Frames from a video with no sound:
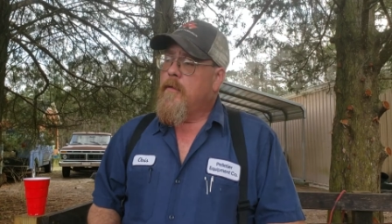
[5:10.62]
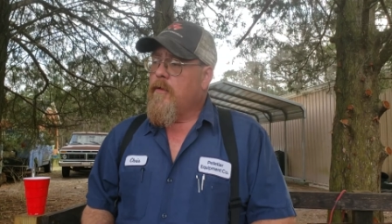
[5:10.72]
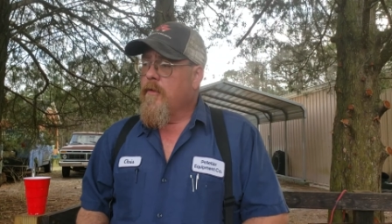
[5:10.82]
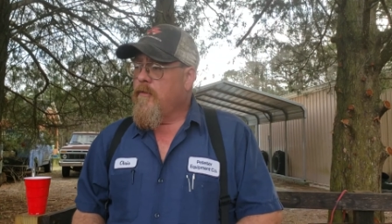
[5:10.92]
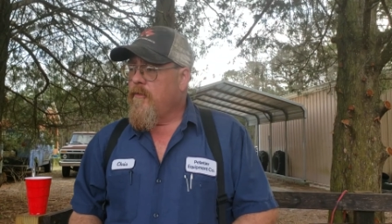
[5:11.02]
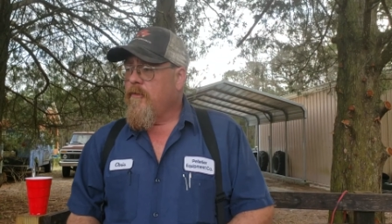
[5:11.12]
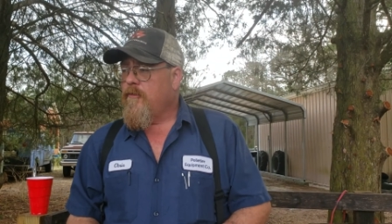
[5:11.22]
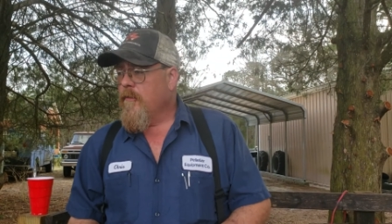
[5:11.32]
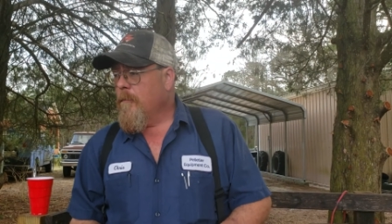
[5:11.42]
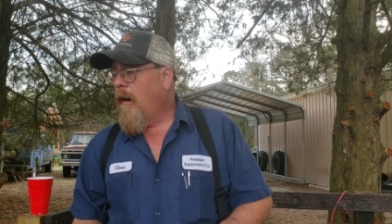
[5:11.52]
You're
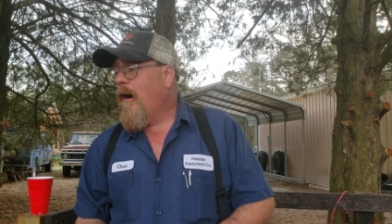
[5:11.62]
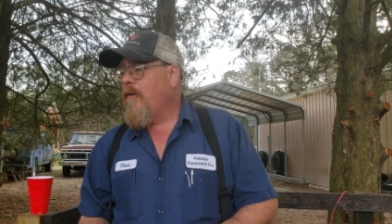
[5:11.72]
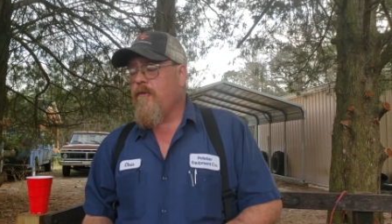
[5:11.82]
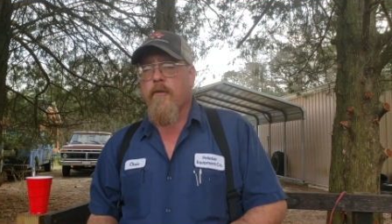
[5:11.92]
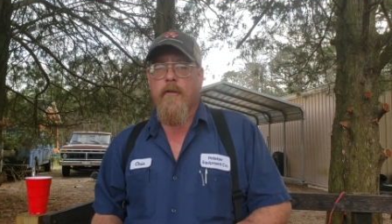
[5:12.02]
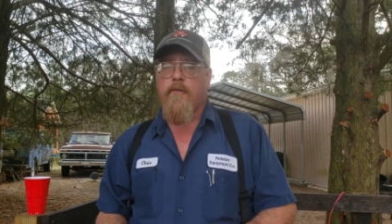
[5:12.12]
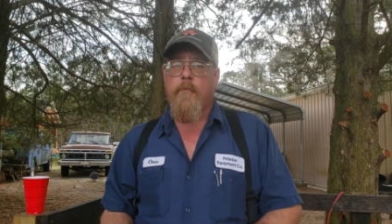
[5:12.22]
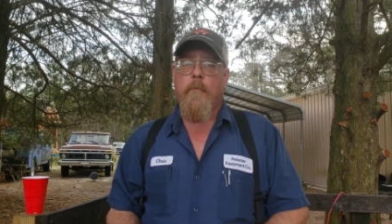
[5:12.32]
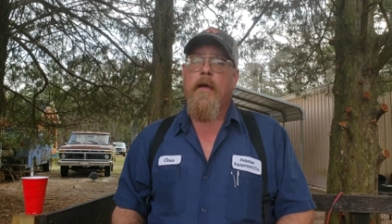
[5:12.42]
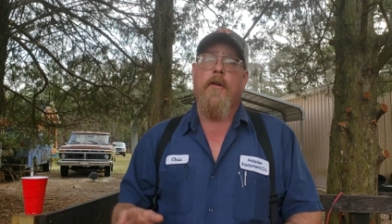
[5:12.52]
just a monster
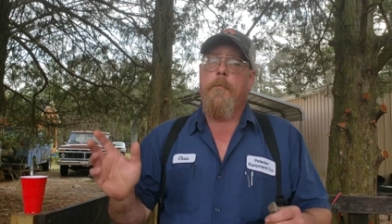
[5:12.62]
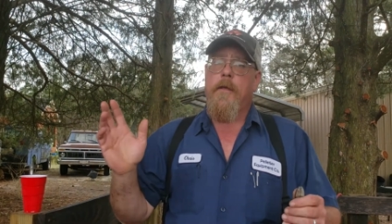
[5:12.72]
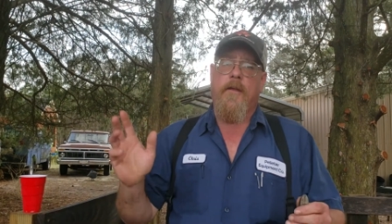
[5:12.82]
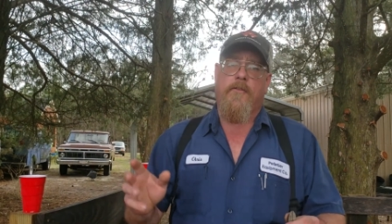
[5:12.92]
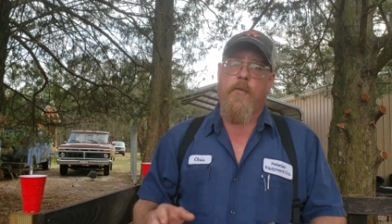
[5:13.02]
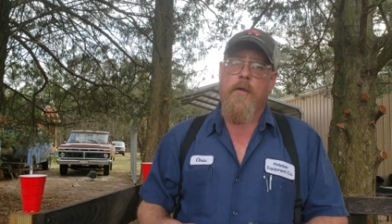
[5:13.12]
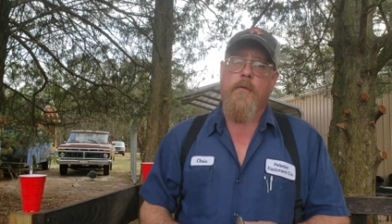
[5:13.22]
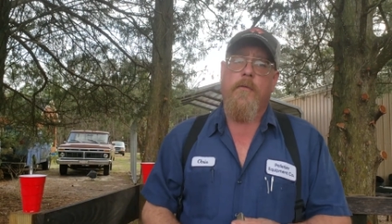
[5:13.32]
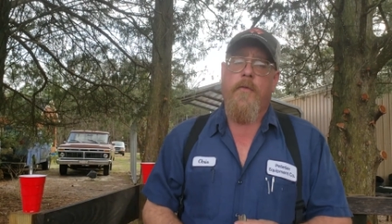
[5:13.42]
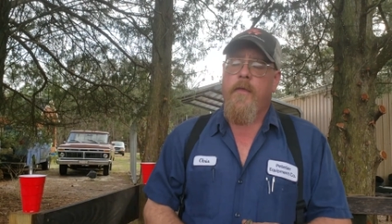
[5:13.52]
just making her pigs squeal.
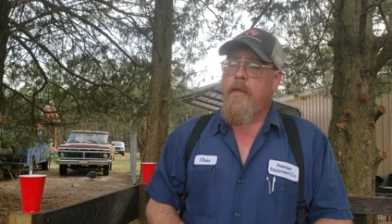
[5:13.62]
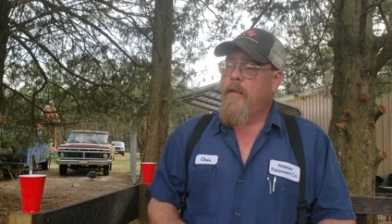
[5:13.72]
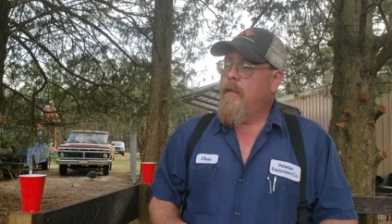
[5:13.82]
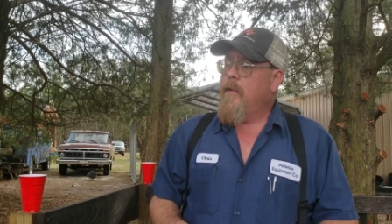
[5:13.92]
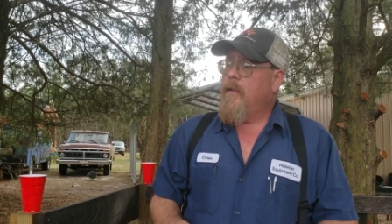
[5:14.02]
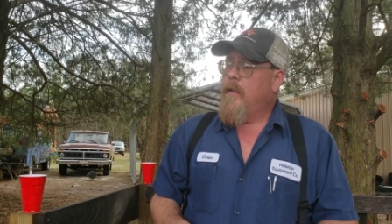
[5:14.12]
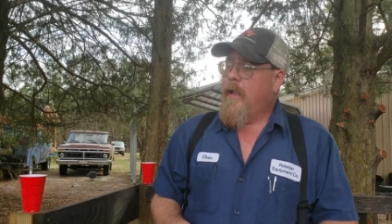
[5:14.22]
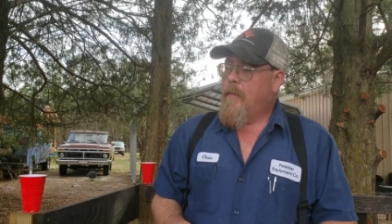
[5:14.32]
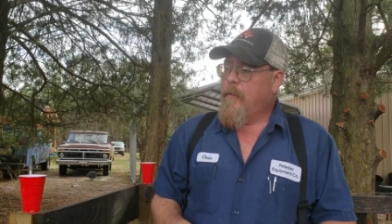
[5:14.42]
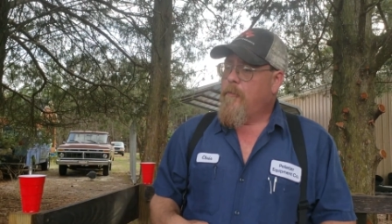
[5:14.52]

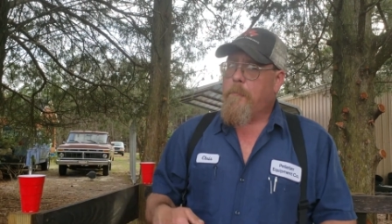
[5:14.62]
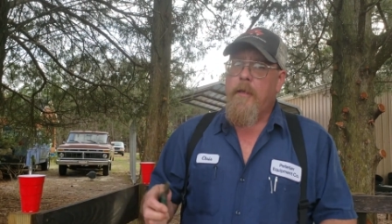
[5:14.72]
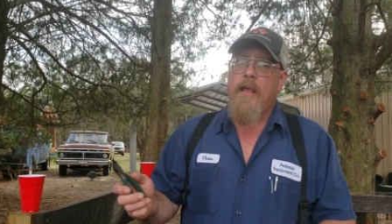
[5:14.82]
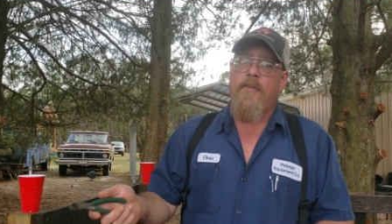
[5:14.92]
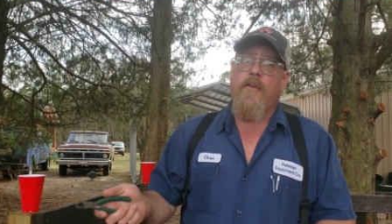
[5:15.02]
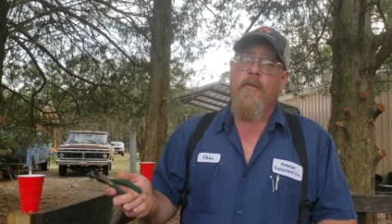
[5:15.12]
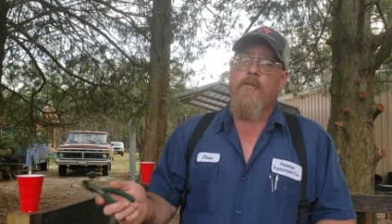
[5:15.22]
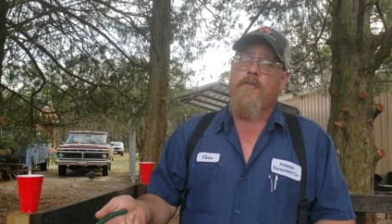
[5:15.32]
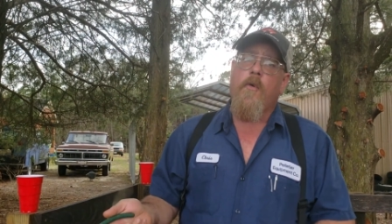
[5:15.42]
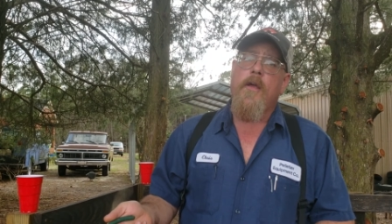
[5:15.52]
And when those pigs go to
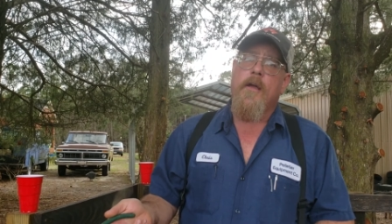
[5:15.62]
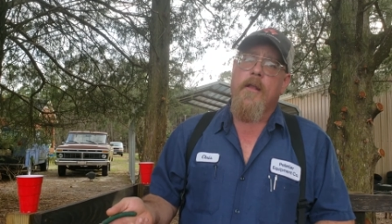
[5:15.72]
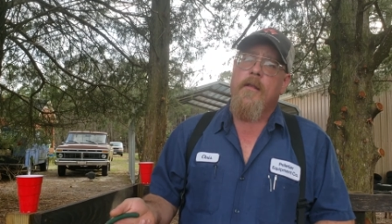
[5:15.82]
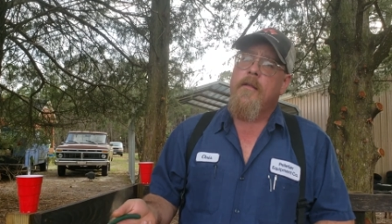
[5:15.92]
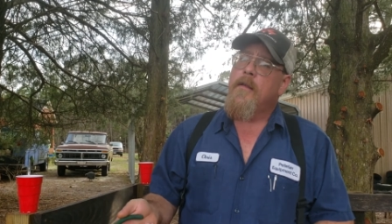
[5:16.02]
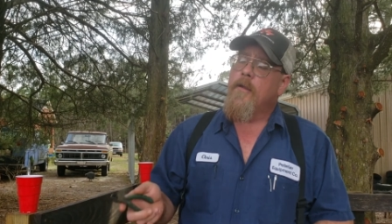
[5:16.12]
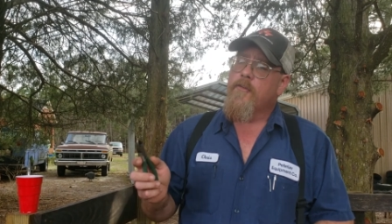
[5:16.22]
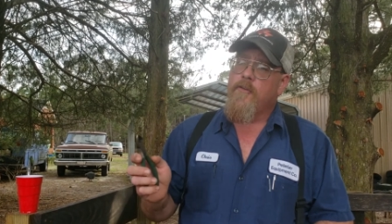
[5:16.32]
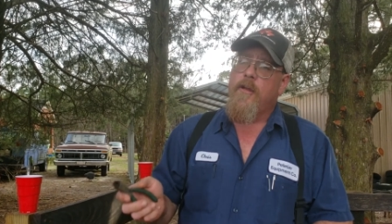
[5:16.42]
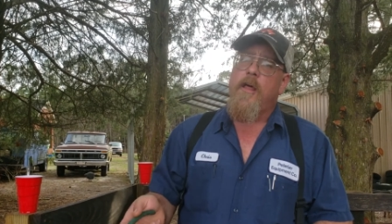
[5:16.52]
squealing,
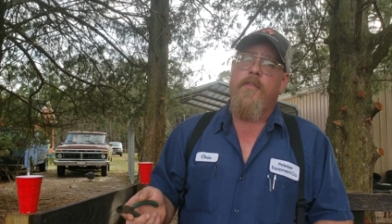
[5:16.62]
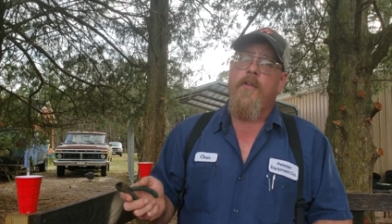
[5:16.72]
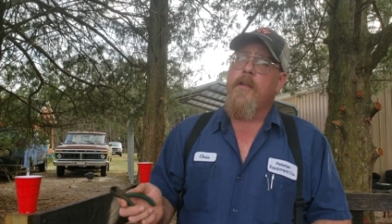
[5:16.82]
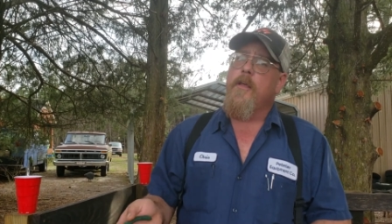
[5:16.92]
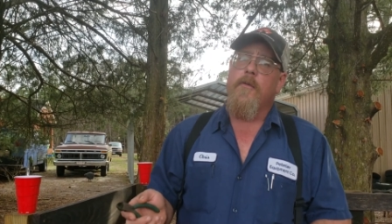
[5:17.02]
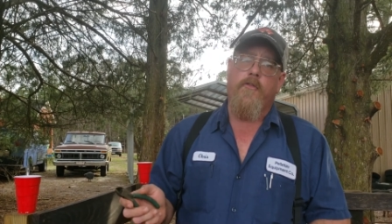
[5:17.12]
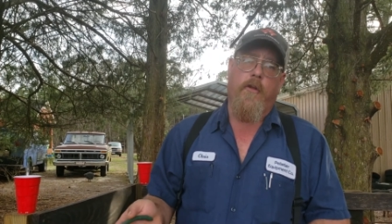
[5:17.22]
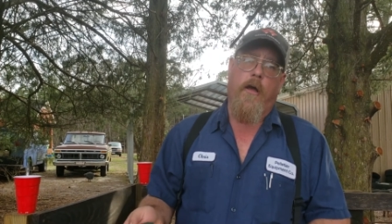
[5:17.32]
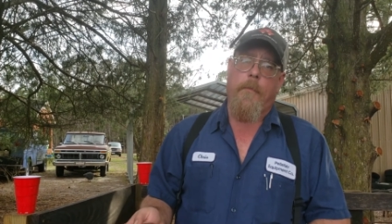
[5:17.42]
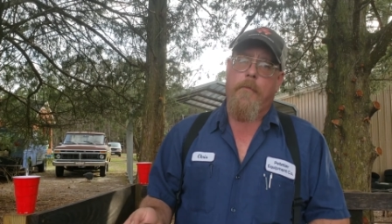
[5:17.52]
there's nothing that'll
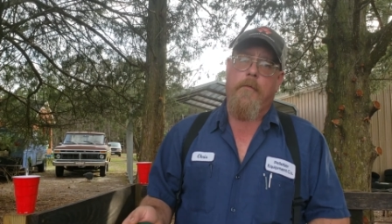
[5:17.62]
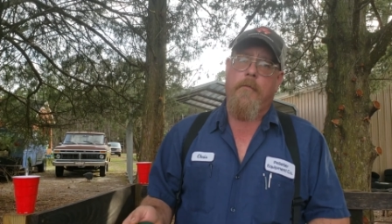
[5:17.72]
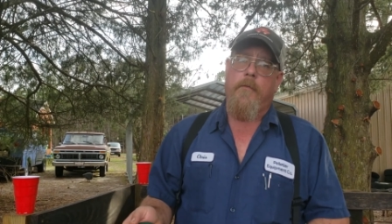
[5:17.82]
stop them.